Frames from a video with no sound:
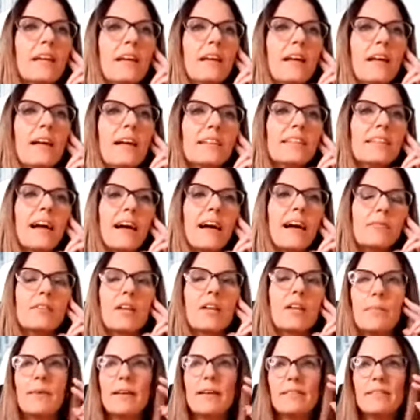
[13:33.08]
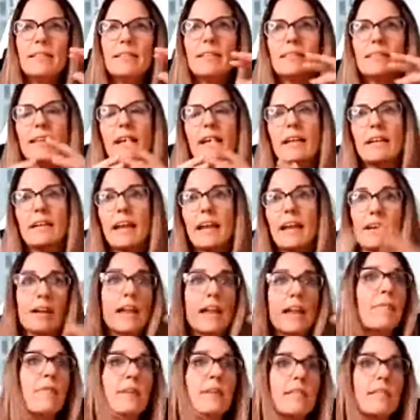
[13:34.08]
Yeah, the business and
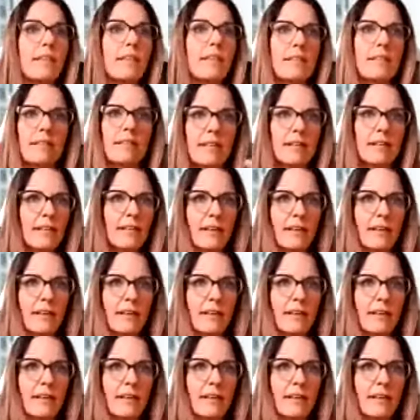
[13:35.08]
everything,